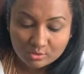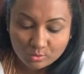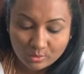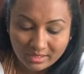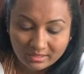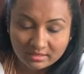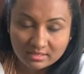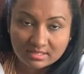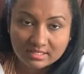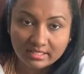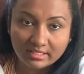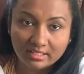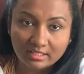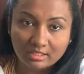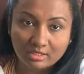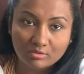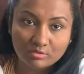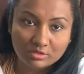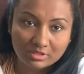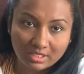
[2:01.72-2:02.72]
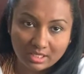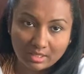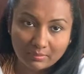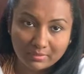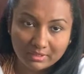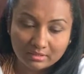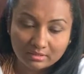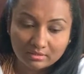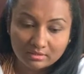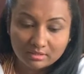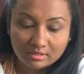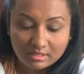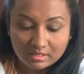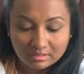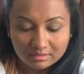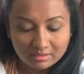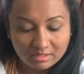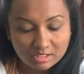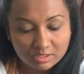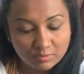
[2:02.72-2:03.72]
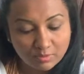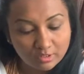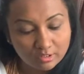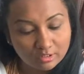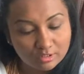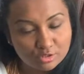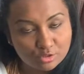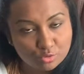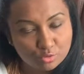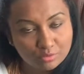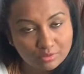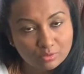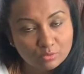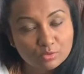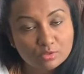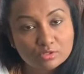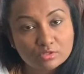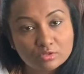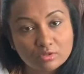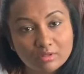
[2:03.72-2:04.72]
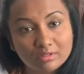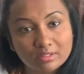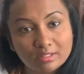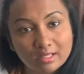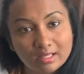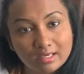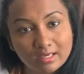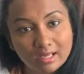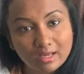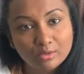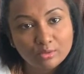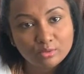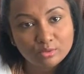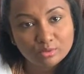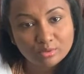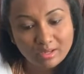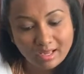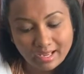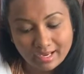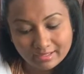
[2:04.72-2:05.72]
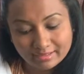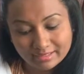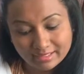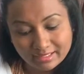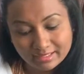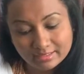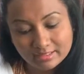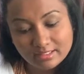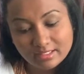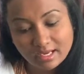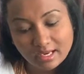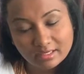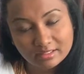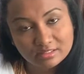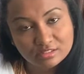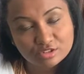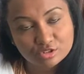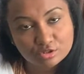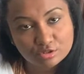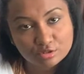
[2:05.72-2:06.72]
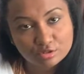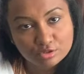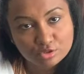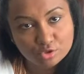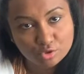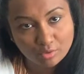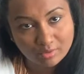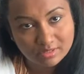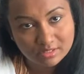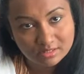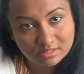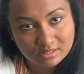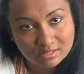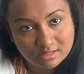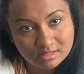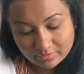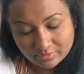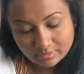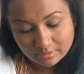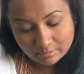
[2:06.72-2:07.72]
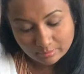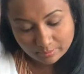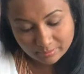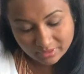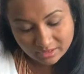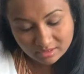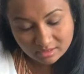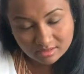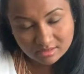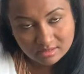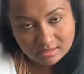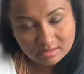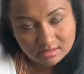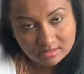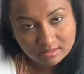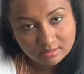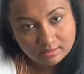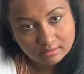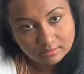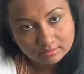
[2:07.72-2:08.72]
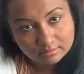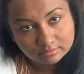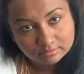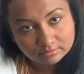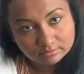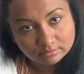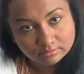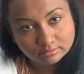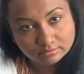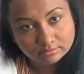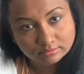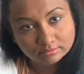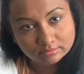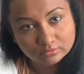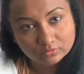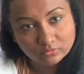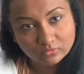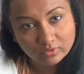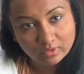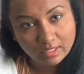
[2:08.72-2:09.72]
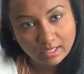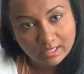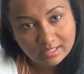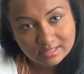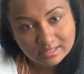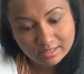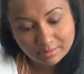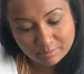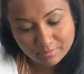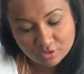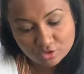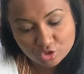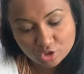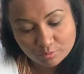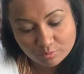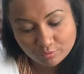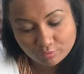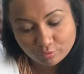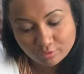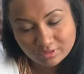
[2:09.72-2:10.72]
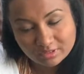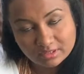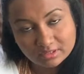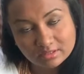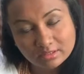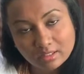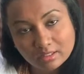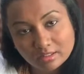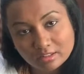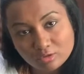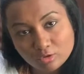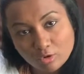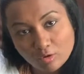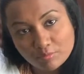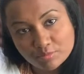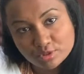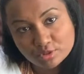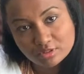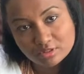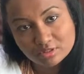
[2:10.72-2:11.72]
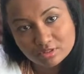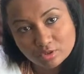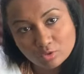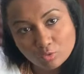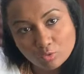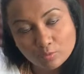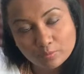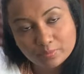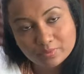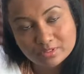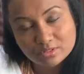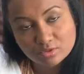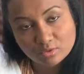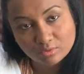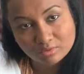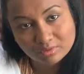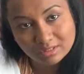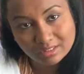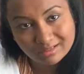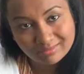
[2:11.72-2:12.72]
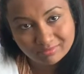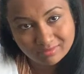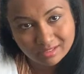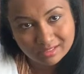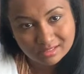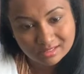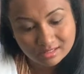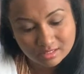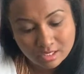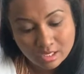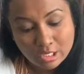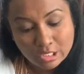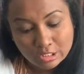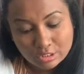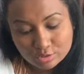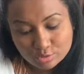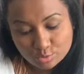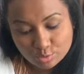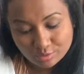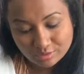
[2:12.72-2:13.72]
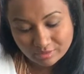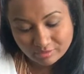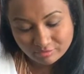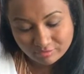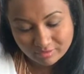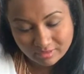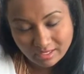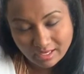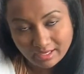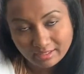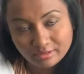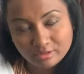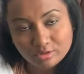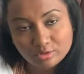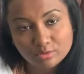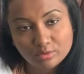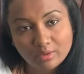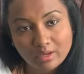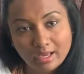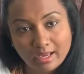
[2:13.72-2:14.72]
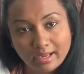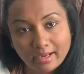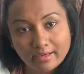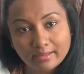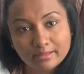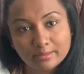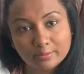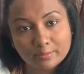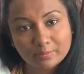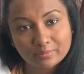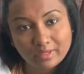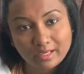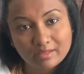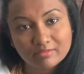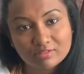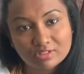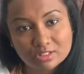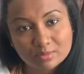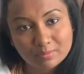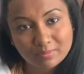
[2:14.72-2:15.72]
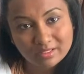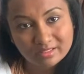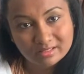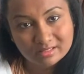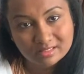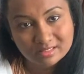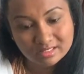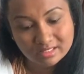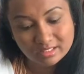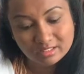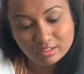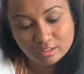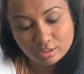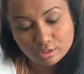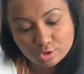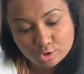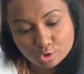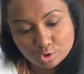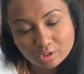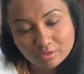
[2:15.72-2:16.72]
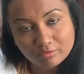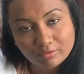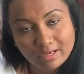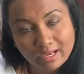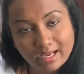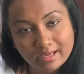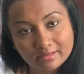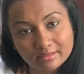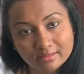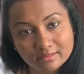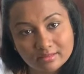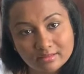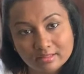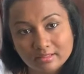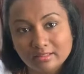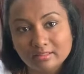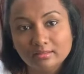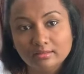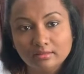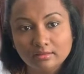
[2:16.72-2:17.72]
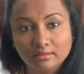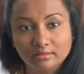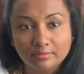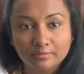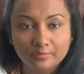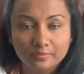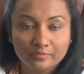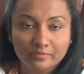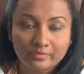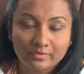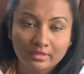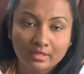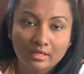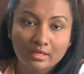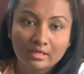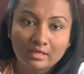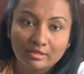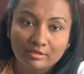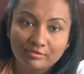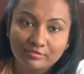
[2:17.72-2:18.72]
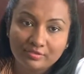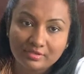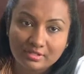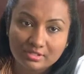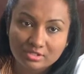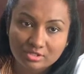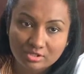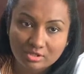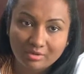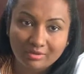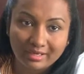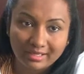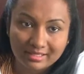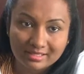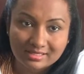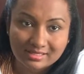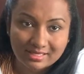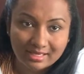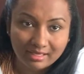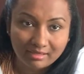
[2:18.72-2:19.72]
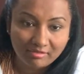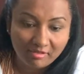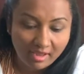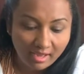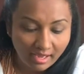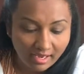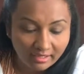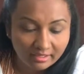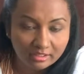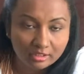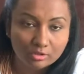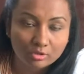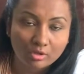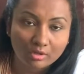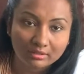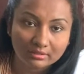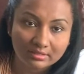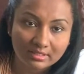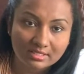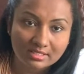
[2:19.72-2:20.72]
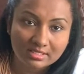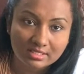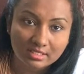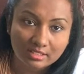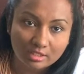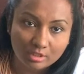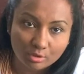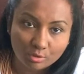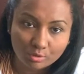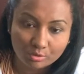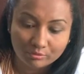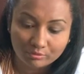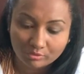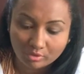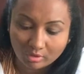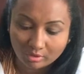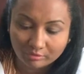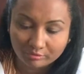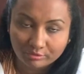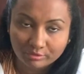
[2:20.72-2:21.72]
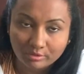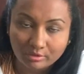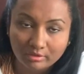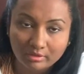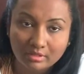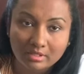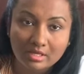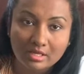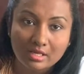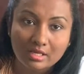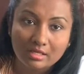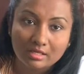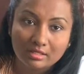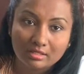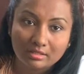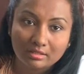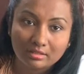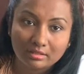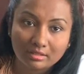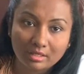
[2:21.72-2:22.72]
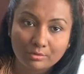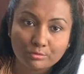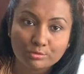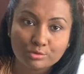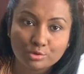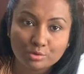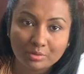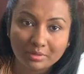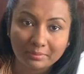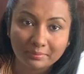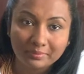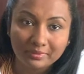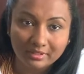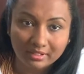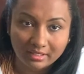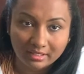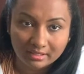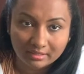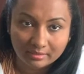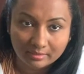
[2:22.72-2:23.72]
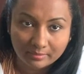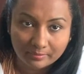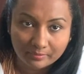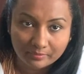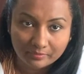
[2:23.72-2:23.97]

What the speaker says: When the second round came in, this particular student was not allowed to add any additional choices because, as I mentioned before, in Karnataka the option entry opens only once. So if he had to add a private merit seat, he should have added in the first round itself. Had he got that seat, he could have gone for round 2 upgrade.